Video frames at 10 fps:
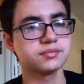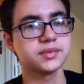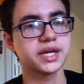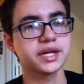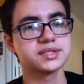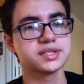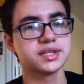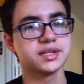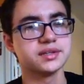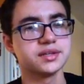Like I
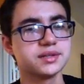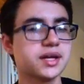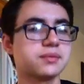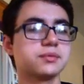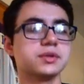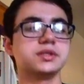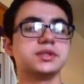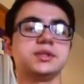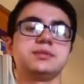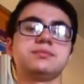said, not
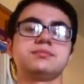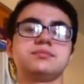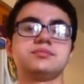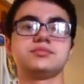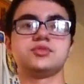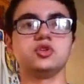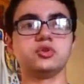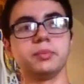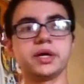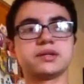really too
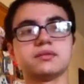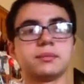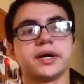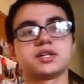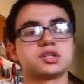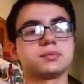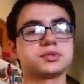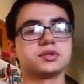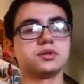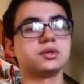big of a matchup,
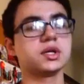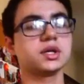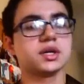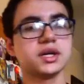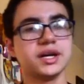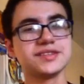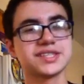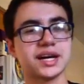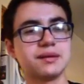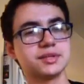so it was
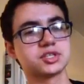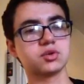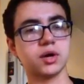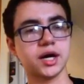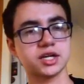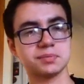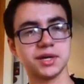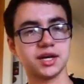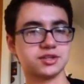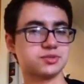kind of a squash
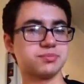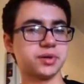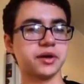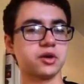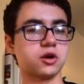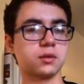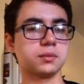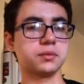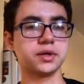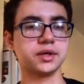match. Baron
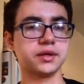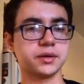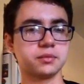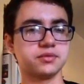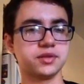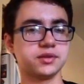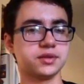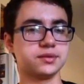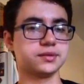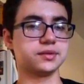Corbin won
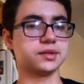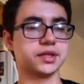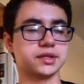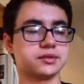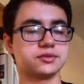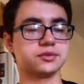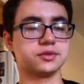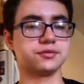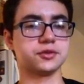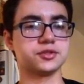within the
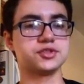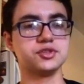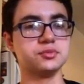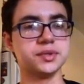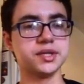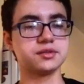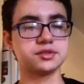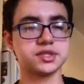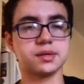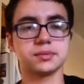first 2 minutes
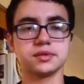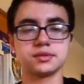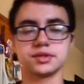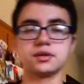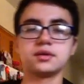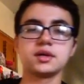or something. So